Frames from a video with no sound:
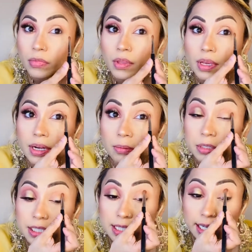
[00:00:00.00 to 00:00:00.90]
And I'm just
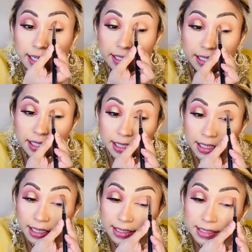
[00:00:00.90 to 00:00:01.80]
connecting
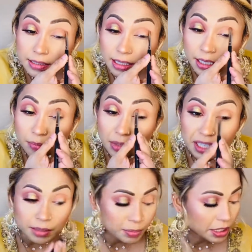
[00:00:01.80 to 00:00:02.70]
its like a middle
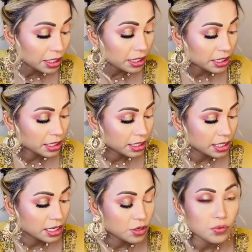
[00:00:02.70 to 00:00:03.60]
part
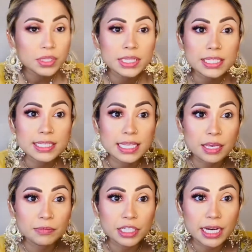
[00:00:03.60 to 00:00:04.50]
with this same
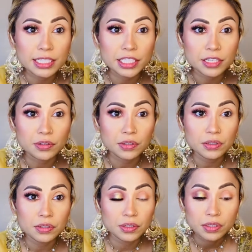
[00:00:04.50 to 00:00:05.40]
eyeshadow.
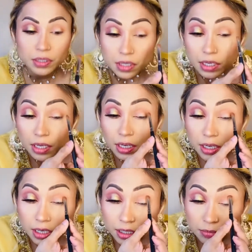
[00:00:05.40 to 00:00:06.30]

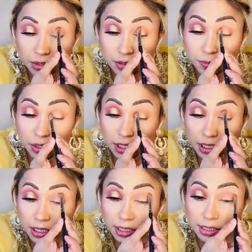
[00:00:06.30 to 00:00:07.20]
And I'm just putting it
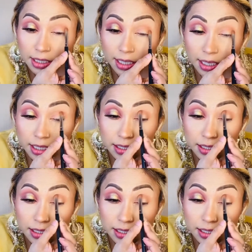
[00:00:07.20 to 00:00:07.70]
like that.